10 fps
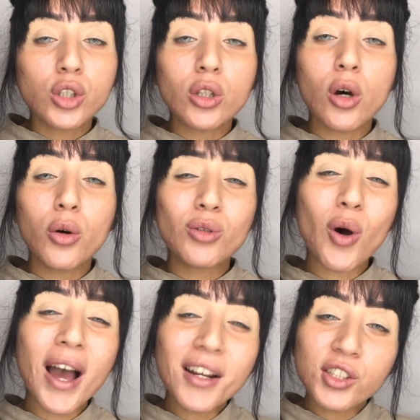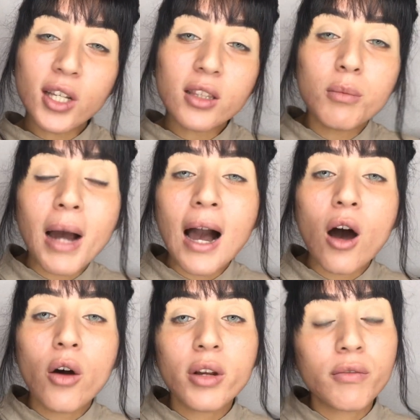So go ahead and check them
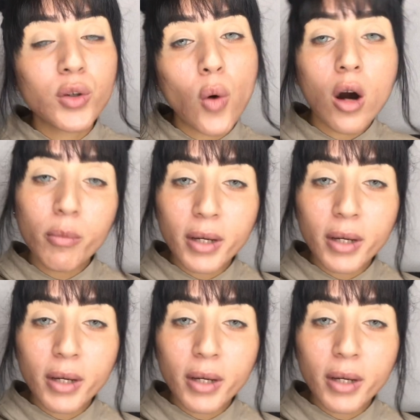out. If you are a